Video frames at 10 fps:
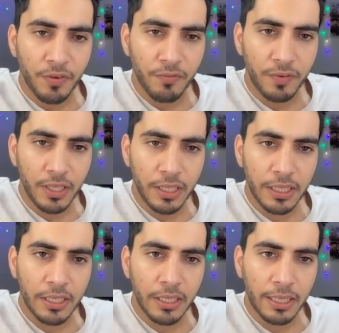we
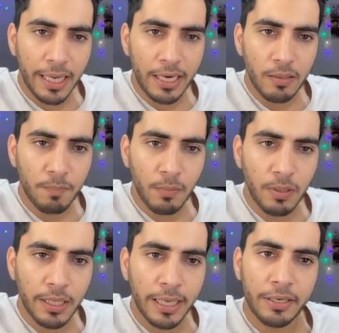need 10
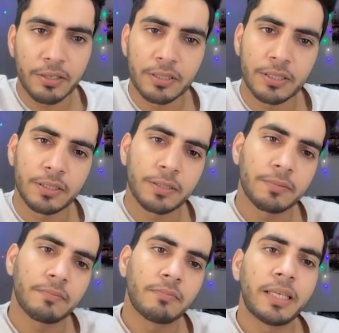public addresses
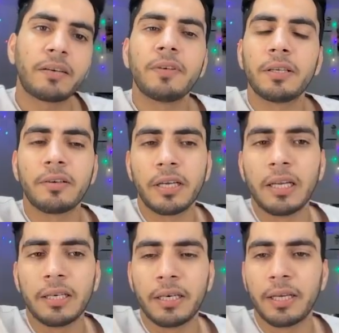that we really
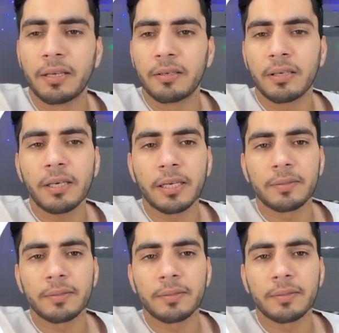need here, correct?